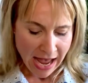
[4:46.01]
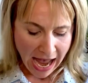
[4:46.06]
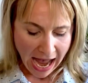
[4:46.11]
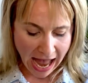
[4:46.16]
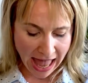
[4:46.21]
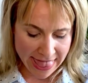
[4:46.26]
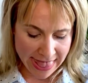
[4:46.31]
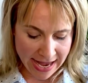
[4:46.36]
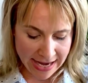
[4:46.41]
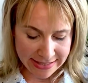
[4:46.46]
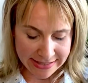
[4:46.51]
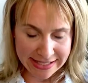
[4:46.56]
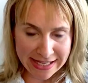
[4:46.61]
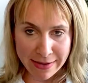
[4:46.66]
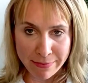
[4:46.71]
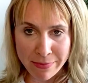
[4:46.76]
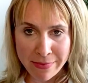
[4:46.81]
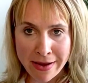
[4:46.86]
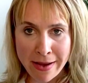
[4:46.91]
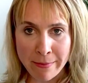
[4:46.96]
And then
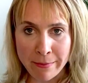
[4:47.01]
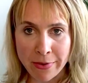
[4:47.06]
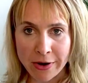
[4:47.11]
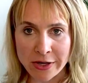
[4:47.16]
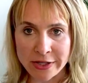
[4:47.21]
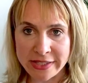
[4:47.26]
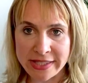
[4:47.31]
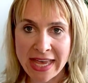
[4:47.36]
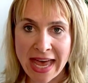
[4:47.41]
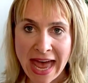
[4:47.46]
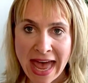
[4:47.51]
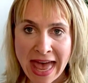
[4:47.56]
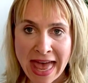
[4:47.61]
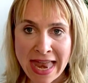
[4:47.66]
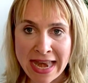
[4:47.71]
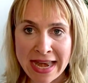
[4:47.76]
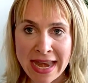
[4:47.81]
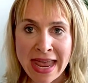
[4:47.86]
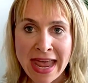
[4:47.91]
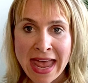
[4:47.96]
tip number
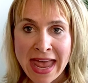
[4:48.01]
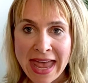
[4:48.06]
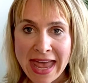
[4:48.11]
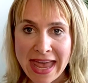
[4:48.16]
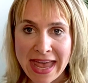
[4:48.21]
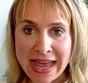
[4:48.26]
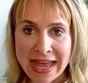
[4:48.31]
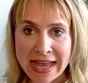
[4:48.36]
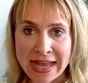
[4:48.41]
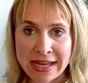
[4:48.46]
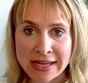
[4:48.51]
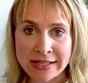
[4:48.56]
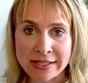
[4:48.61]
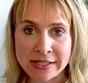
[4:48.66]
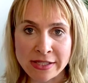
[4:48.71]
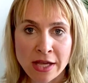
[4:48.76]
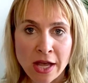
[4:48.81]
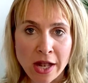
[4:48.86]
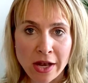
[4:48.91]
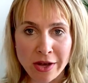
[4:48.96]
10
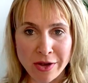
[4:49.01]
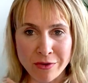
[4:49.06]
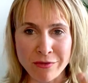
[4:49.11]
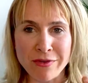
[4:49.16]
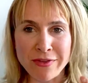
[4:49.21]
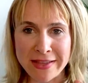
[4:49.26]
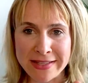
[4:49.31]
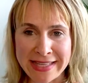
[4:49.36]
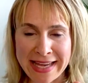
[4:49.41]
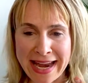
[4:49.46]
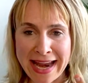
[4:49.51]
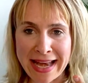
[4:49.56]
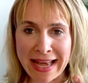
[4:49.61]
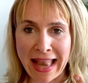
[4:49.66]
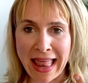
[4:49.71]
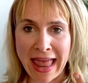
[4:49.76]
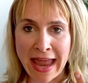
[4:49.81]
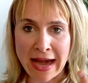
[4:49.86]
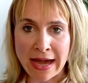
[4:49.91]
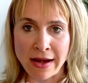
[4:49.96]
is look for the tan
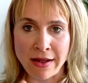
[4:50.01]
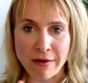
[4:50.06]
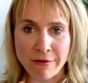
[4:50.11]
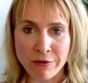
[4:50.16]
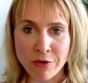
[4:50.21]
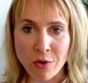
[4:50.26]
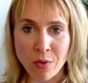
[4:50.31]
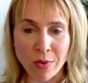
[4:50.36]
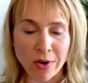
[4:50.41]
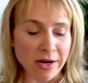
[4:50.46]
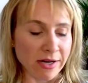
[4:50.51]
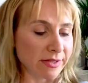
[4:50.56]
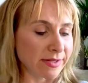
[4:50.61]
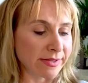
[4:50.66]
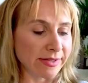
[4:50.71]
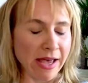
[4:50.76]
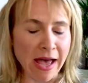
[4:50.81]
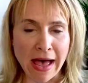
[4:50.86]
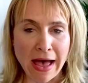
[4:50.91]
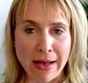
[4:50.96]
line, of
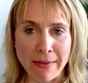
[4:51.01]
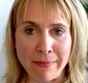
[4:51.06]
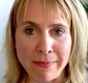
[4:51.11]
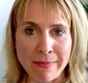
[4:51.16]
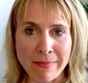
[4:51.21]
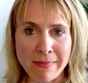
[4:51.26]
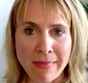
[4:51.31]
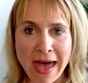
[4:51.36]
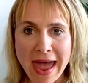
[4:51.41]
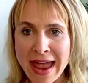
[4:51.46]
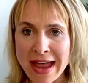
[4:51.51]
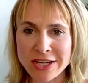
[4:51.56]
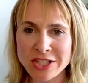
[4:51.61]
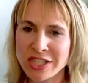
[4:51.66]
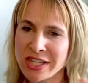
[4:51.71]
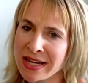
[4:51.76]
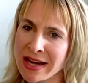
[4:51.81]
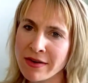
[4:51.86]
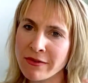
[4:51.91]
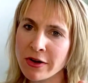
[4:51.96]
course. I
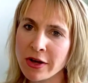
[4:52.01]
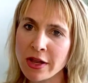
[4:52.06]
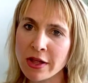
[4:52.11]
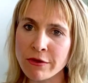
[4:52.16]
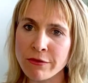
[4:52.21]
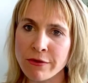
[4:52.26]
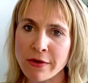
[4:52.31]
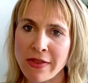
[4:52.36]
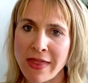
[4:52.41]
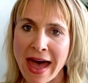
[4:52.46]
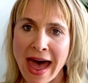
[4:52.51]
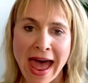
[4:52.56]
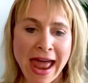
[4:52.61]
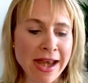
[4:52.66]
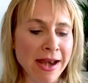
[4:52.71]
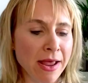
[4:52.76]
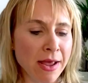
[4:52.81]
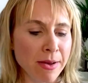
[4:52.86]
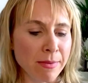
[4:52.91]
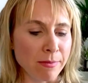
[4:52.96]
actually never look for that.
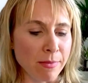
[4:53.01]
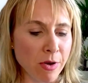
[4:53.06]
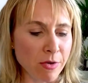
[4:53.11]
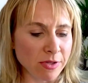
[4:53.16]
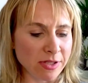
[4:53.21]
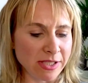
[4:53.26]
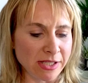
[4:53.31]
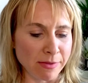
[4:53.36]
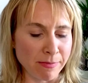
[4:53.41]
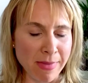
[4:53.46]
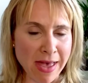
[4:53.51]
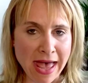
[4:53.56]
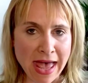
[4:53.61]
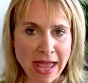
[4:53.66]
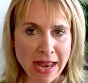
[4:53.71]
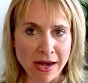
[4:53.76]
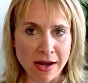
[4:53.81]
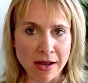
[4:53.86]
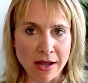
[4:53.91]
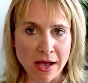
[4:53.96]
Most
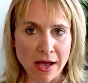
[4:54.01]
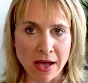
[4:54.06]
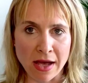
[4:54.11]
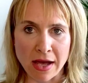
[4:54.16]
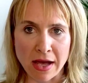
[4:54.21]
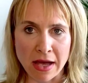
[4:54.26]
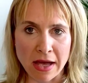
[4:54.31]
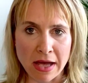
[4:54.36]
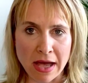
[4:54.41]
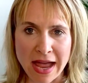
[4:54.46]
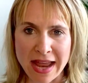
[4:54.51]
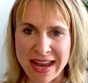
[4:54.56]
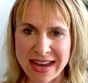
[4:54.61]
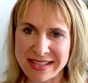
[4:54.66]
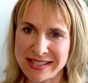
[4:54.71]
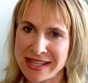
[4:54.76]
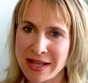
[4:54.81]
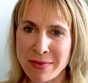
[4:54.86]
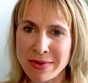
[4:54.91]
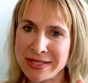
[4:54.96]
men, I
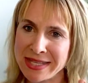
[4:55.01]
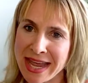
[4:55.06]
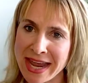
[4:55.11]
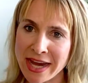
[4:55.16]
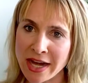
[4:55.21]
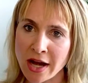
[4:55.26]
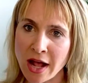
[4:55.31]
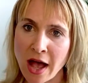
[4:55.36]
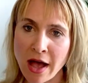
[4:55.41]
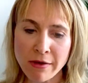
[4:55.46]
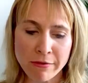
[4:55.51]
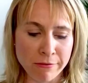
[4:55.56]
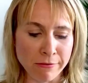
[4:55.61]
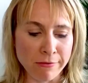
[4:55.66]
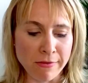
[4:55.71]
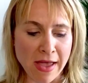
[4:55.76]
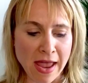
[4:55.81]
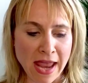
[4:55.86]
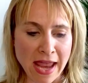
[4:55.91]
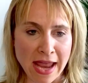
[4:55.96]
guess they would take it
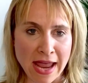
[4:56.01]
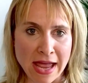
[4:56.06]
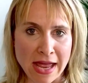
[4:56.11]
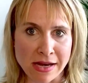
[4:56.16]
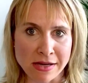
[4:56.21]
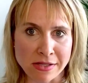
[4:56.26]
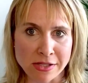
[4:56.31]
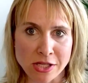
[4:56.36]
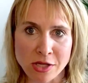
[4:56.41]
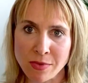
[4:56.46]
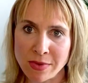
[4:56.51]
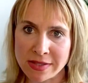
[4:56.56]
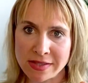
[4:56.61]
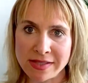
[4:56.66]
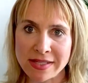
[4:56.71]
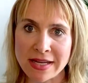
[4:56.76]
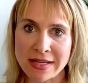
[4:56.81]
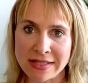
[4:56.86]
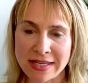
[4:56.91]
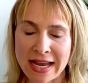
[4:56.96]
off and you would
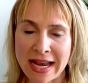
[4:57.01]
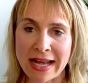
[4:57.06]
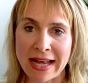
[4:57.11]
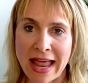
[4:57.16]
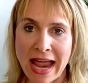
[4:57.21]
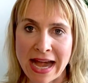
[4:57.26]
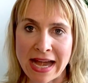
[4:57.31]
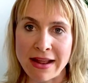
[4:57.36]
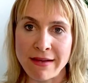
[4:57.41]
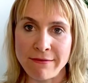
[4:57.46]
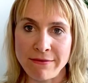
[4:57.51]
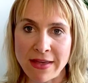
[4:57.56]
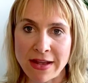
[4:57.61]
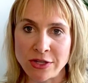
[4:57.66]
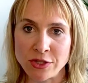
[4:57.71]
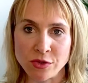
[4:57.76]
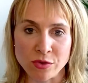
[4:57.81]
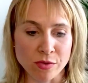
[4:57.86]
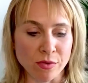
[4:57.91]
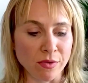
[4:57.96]
see a tan line if they
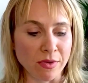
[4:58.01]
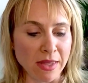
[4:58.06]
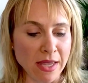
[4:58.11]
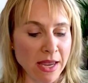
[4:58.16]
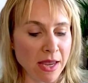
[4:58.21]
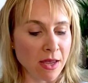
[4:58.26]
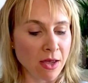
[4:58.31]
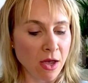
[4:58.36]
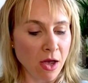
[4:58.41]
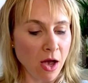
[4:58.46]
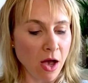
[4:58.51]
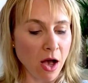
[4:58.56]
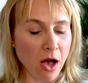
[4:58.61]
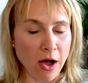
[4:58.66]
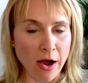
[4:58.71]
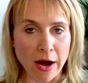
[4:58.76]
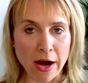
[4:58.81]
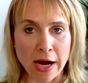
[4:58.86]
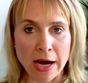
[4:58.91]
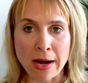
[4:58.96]
truly
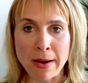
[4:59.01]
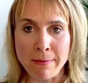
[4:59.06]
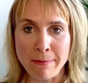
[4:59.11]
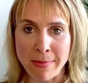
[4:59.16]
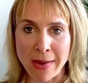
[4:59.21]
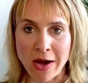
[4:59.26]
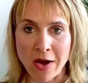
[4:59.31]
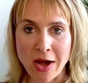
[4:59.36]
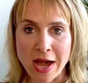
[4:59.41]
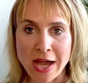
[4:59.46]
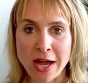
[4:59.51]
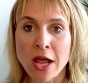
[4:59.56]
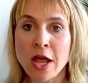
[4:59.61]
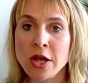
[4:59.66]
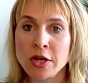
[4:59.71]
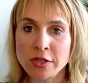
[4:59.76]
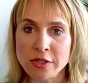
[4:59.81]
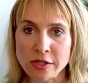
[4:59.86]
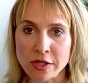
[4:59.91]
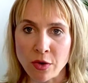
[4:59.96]
are married.
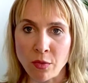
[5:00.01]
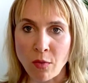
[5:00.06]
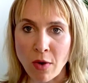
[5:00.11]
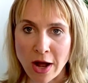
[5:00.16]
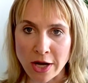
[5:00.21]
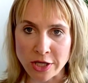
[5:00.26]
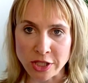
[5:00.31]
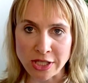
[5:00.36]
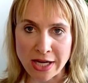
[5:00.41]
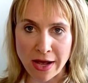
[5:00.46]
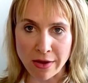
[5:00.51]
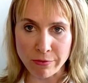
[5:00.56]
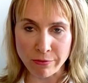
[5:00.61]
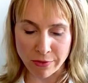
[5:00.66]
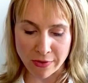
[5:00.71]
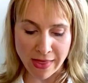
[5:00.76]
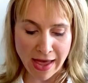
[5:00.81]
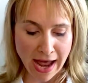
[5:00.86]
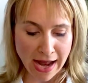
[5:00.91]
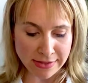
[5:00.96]
So watch out for
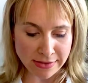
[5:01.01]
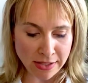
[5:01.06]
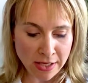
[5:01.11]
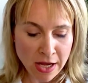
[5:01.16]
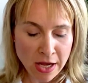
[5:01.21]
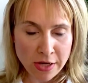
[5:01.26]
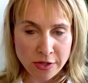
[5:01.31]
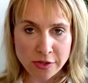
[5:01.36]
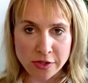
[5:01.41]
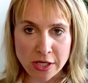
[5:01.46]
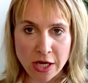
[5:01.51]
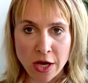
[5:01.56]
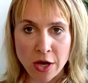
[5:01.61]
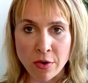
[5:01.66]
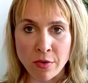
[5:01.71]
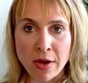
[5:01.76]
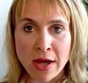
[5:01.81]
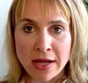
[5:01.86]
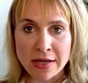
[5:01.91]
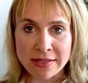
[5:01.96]
that.
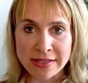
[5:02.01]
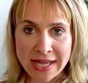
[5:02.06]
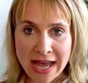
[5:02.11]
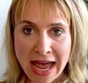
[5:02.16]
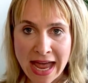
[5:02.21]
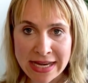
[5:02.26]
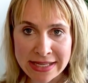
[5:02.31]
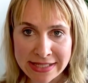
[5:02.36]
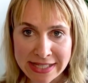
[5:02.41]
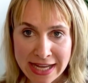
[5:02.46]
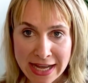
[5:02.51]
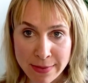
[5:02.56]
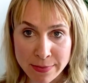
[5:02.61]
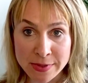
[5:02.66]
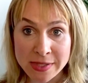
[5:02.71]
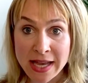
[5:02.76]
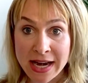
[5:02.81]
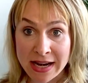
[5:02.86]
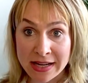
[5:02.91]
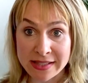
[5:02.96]
So 10 tips
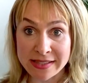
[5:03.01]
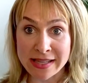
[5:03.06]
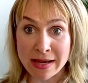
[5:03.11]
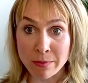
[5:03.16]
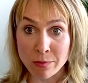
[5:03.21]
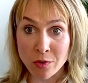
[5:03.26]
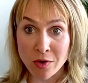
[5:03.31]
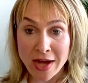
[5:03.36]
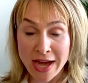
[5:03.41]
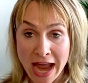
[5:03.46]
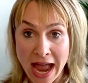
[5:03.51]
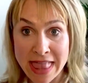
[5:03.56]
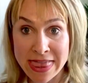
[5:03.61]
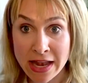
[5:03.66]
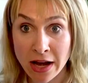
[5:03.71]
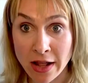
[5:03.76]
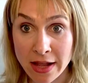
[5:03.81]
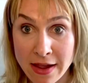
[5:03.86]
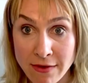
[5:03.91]
in a summary, and then I'll give